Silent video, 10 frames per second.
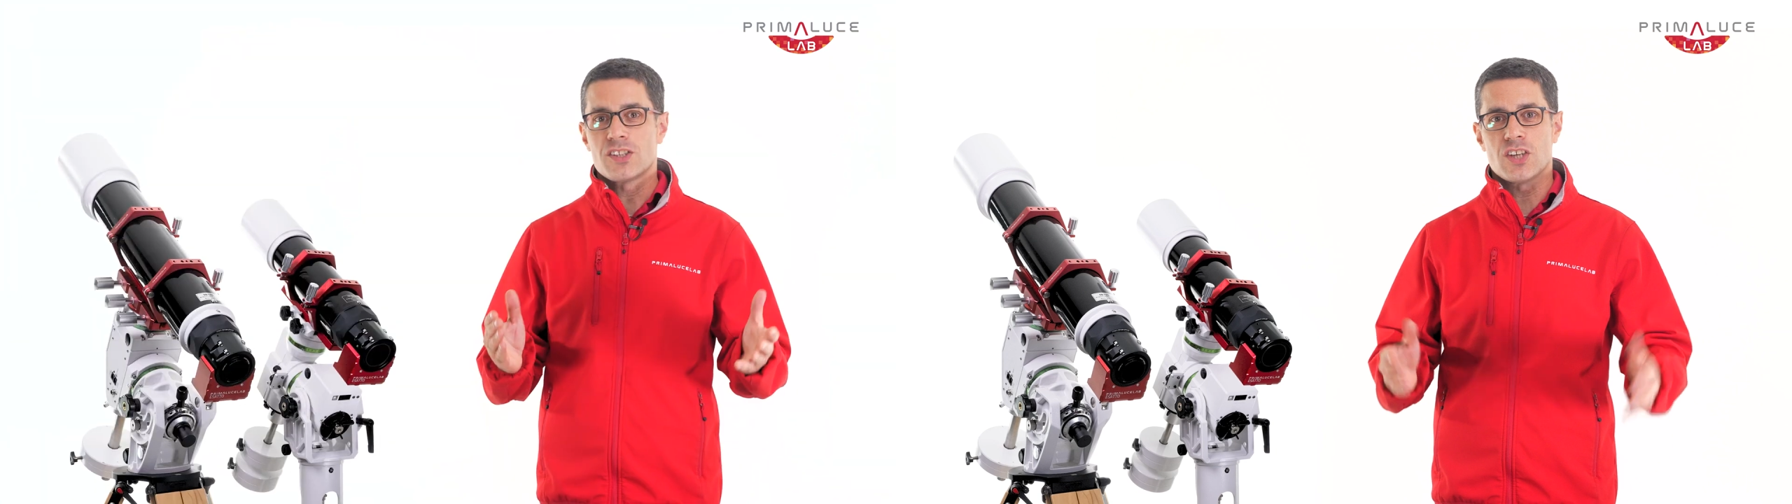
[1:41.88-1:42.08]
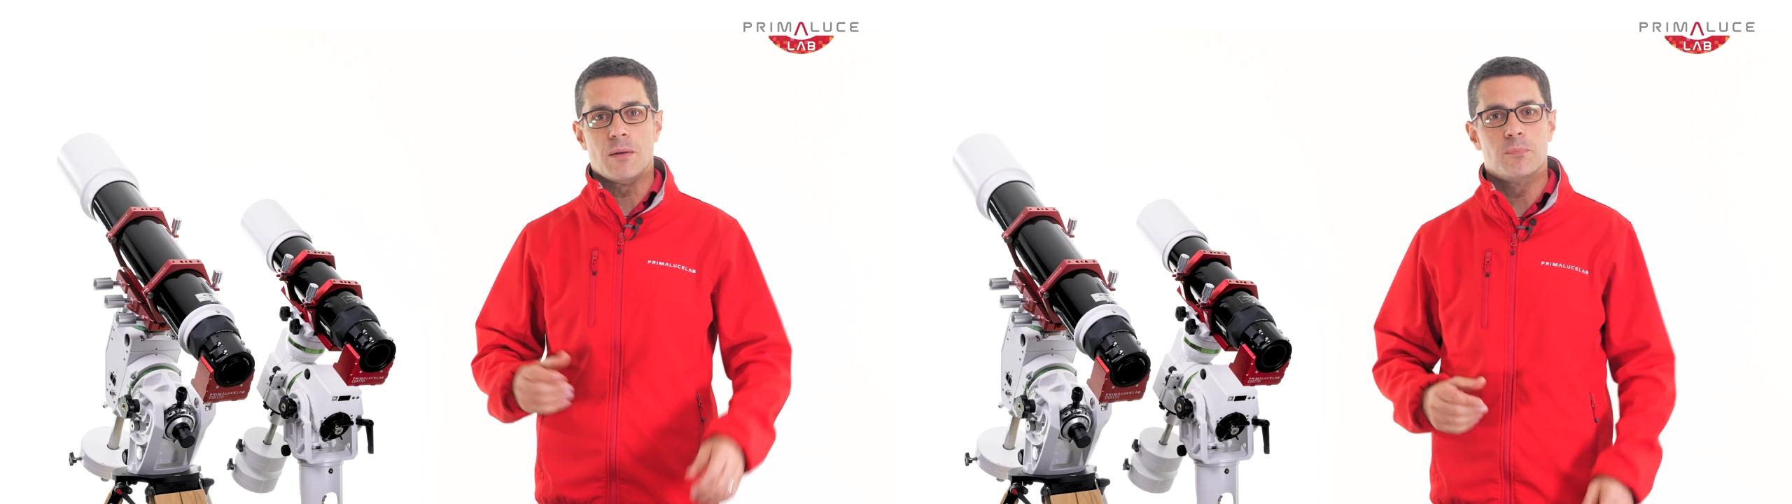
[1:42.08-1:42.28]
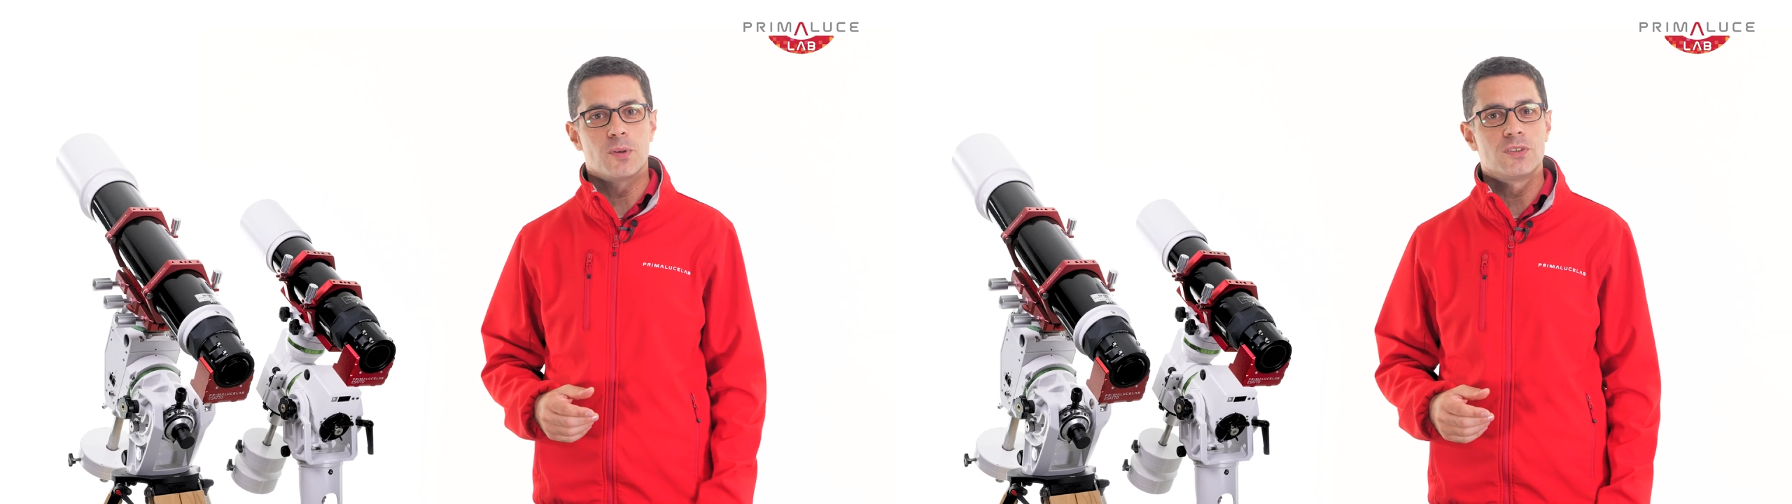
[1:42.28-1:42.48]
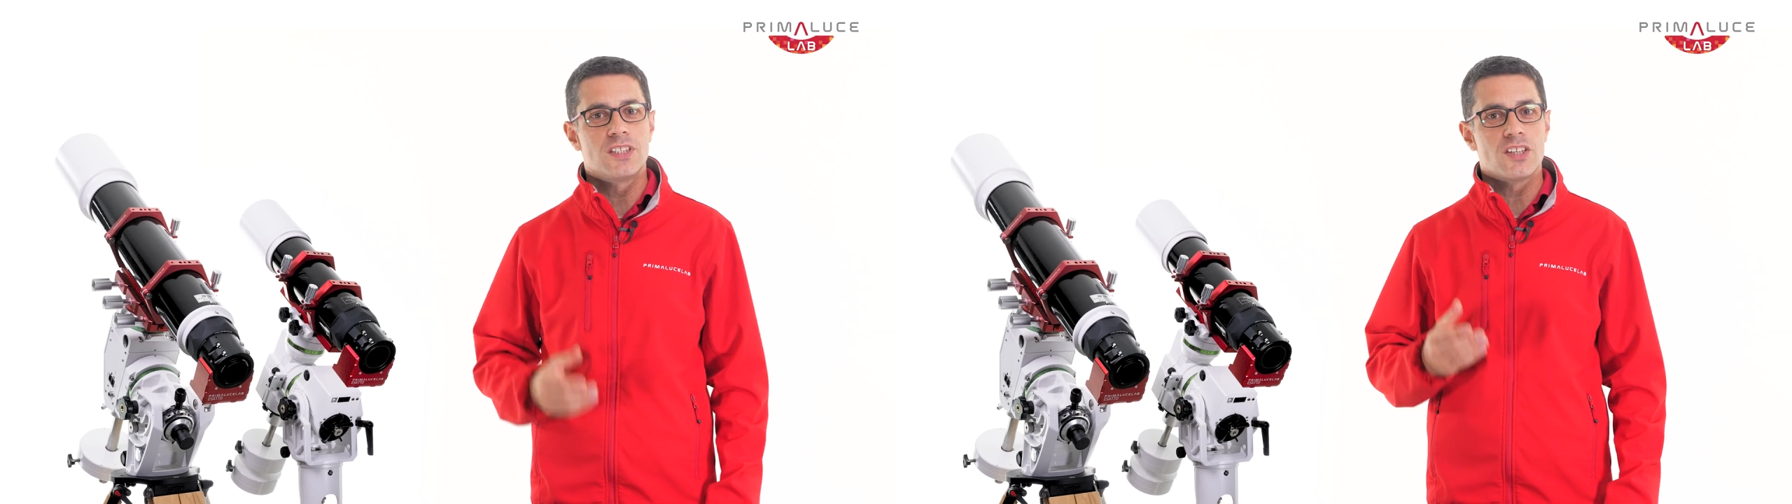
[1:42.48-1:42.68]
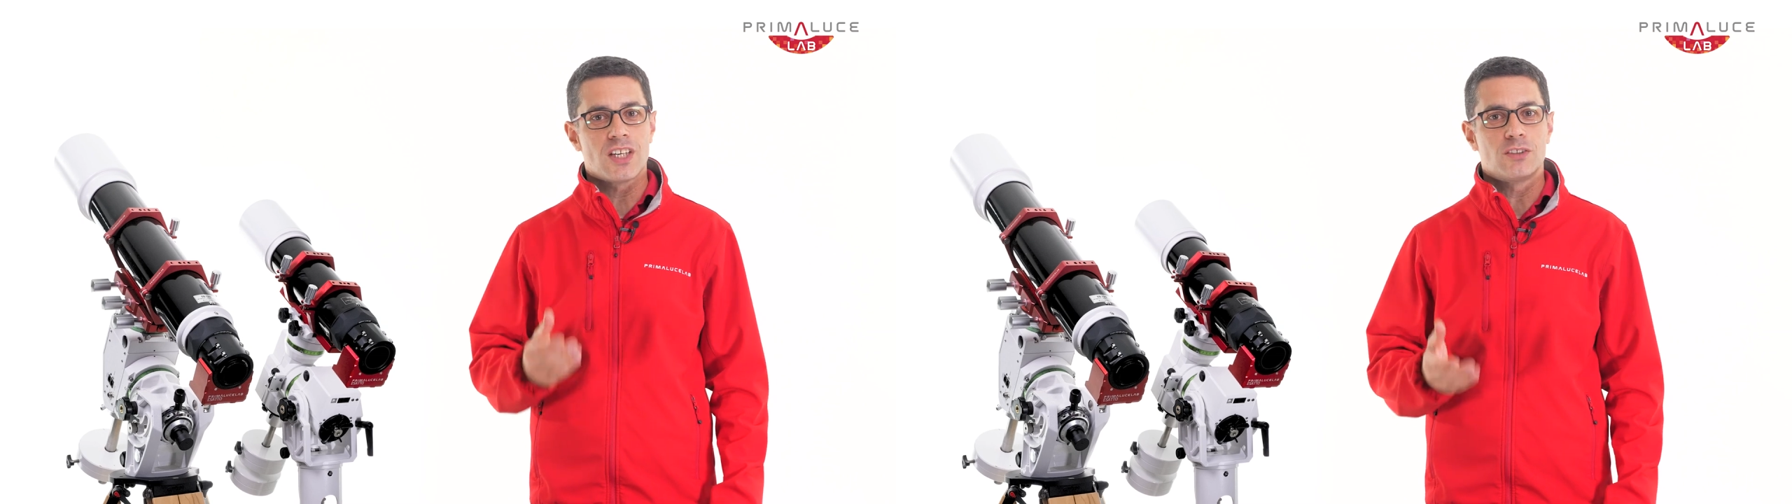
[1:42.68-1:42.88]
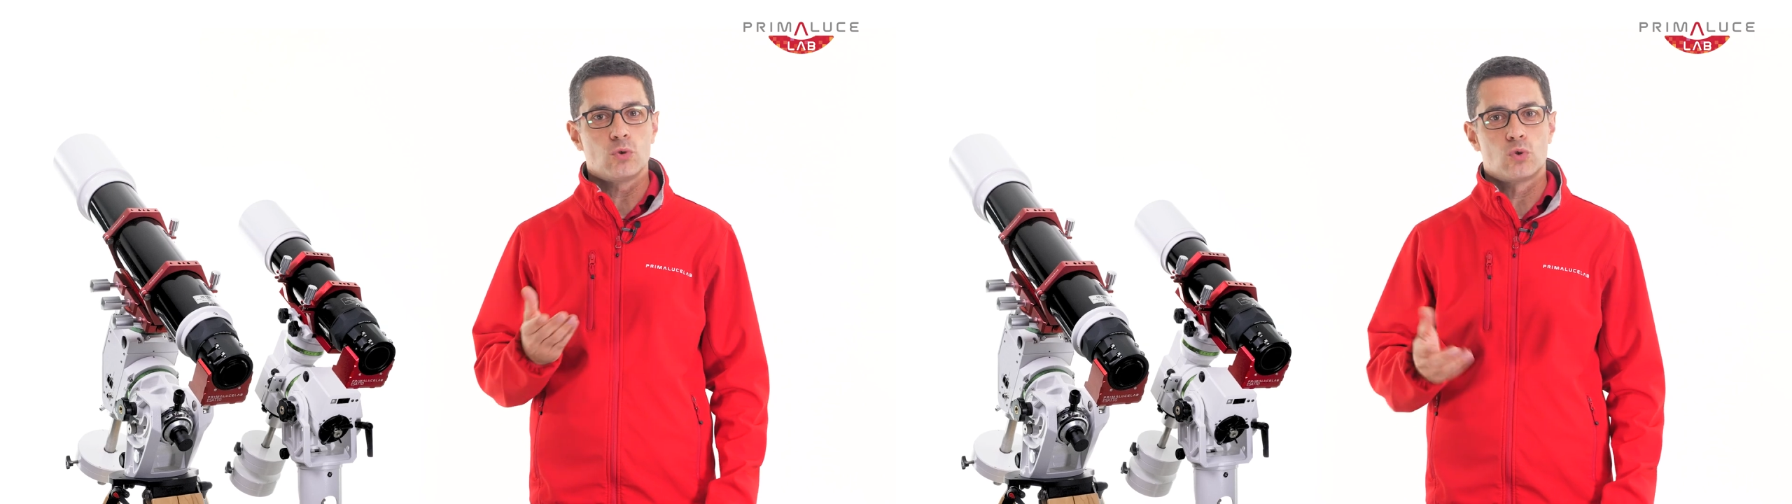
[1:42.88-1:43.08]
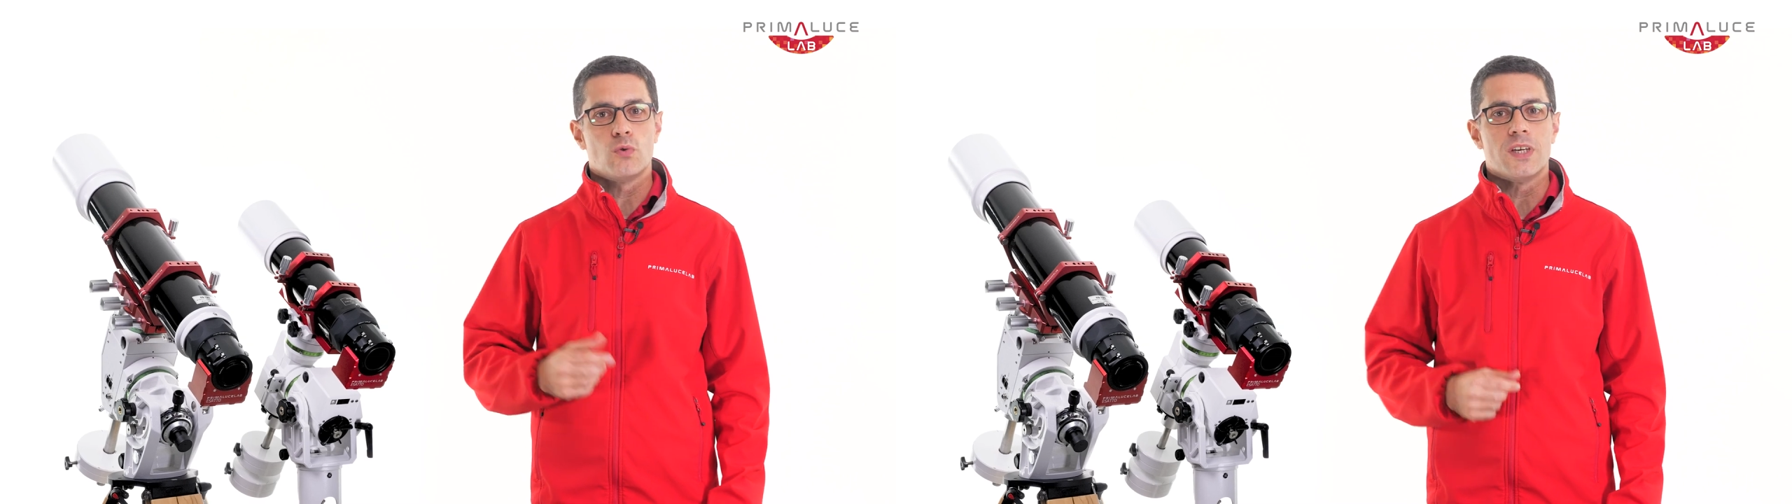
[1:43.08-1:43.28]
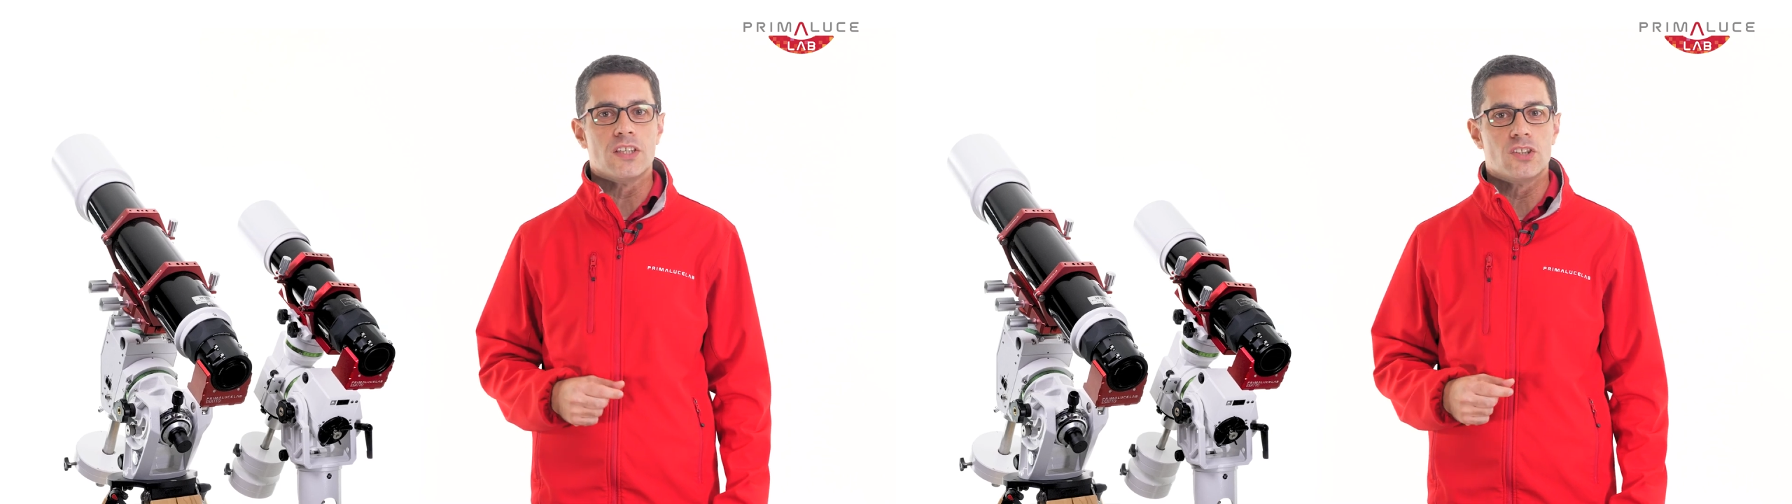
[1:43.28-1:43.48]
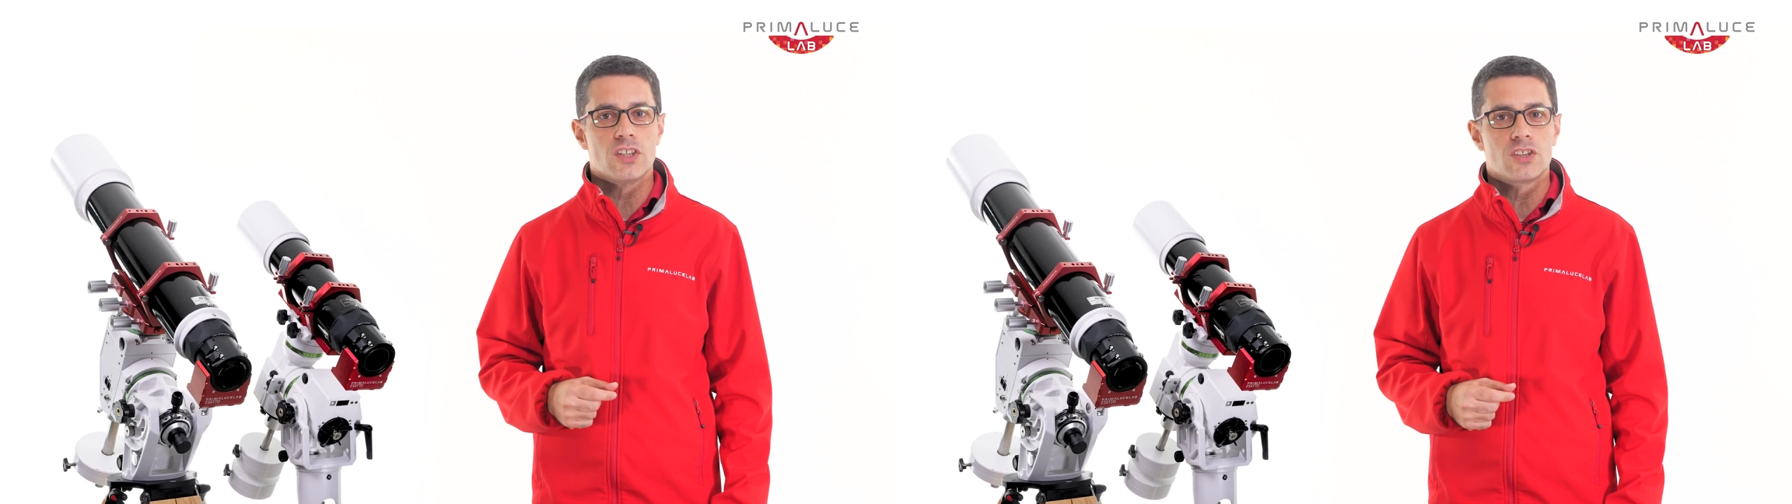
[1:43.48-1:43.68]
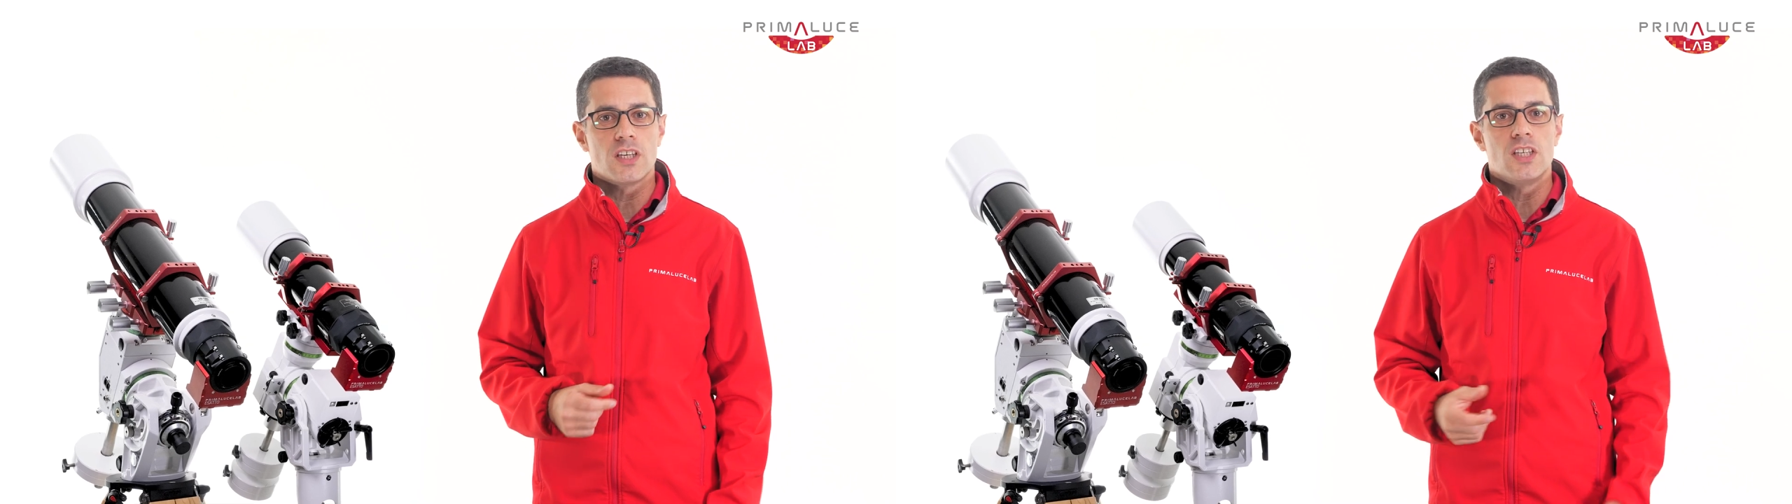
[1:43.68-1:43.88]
example, the Esatto 2 inches